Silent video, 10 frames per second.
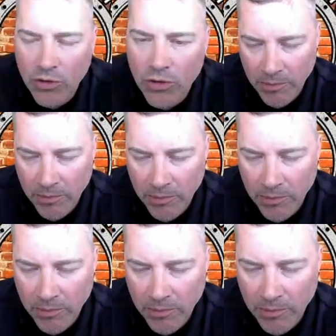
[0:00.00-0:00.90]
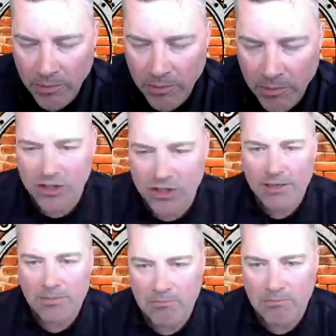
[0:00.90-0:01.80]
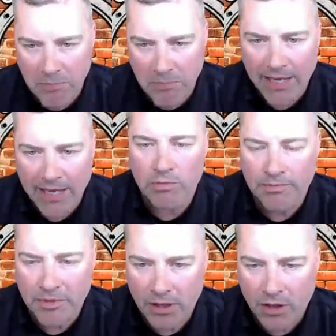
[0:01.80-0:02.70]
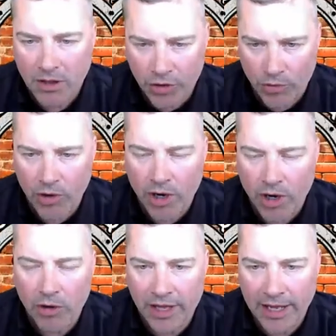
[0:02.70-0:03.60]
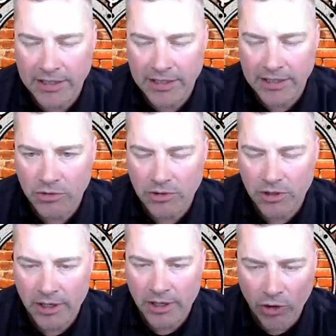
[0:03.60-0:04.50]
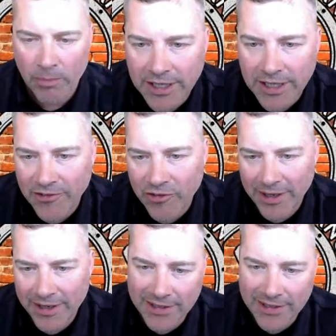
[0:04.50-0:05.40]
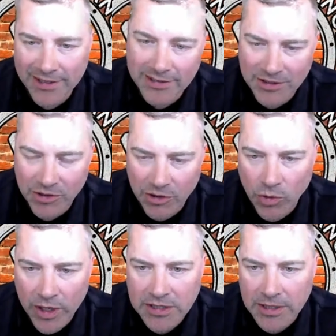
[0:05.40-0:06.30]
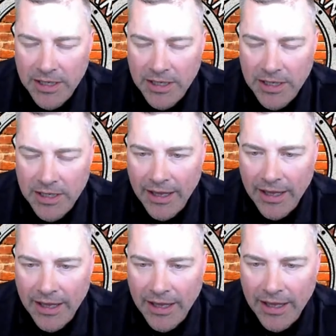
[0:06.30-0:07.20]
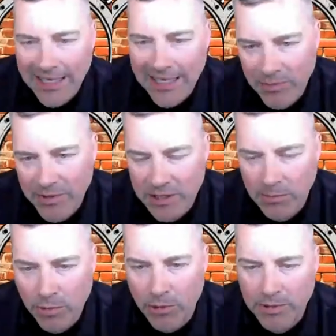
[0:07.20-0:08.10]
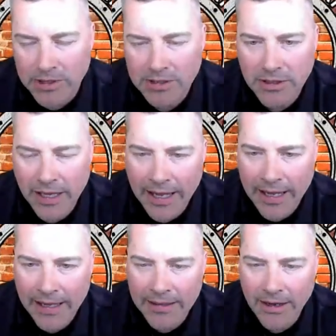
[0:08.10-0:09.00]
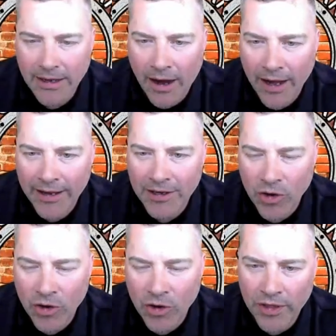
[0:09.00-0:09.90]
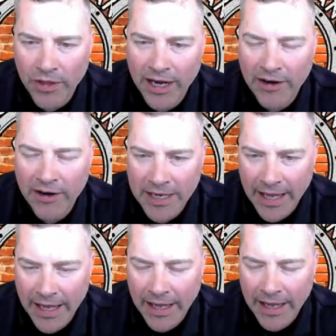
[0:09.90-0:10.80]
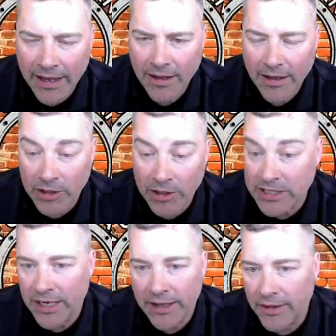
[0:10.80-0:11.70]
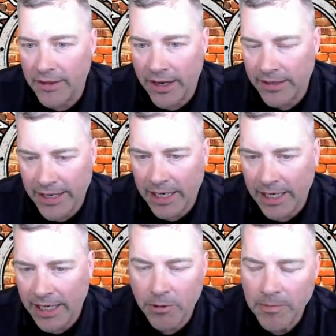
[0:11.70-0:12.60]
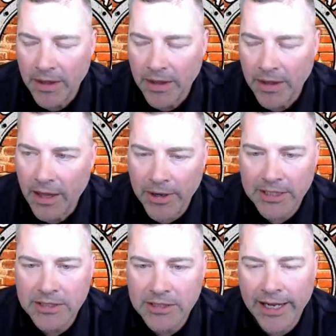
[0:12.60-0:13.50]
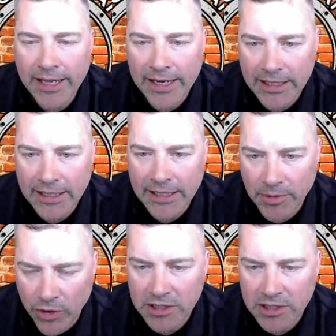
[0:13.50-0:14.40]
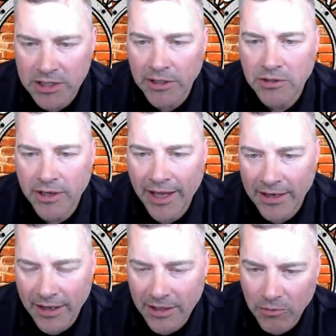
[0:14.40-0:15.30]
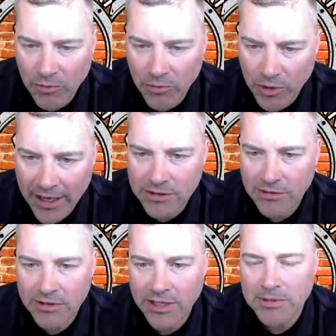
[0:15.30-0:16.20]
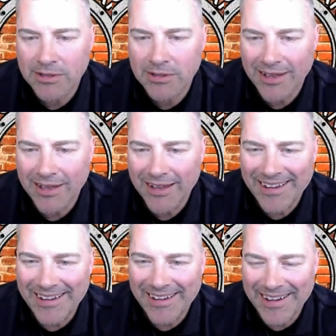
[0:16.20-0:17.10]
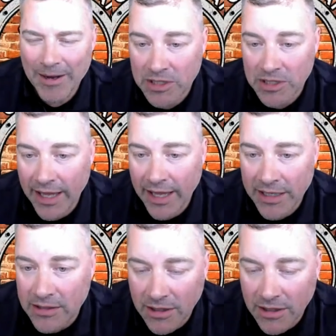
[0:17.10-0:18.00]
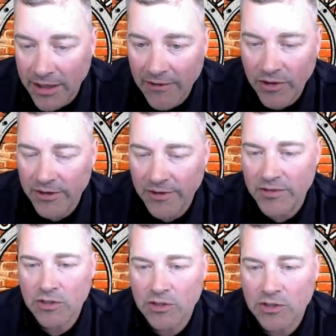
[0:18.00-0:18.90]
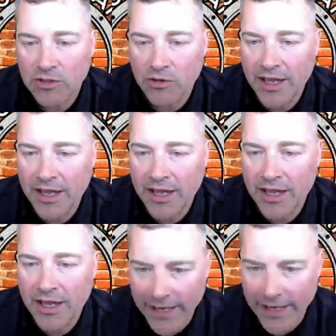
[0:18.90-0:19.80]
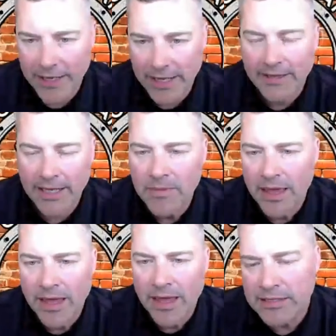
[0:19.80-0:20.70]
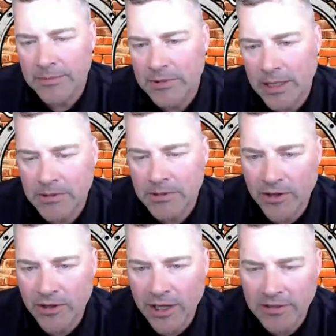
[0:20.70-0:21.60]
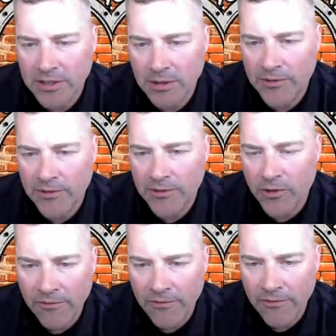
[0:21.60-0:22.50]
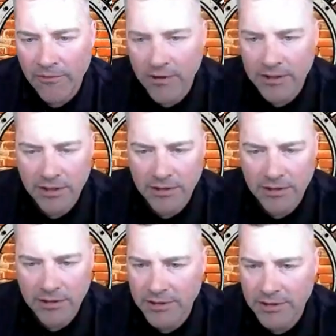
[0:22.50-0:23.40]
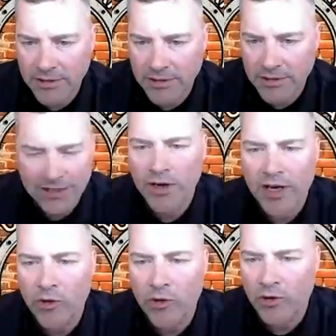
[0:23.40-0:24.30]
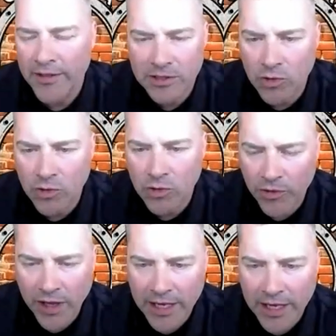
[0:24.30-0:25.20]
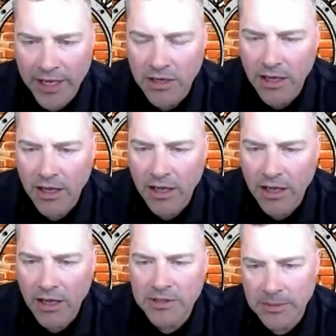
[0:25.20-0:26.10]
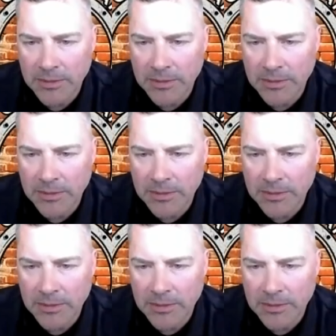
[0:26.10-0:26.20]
My job is to connect men throughout the cancer. But what it's done for me, just to answer your question, it's actually given me some purpose. And I know that it's every day that I connect people. But I connect them in regions, but I also connect them with cancer types. Sometimes it's the ages they have of a certain cancer, and I can help connect them. And sometimes it's for them just to meet for coffee and to just get to know another guy that's going through cancer.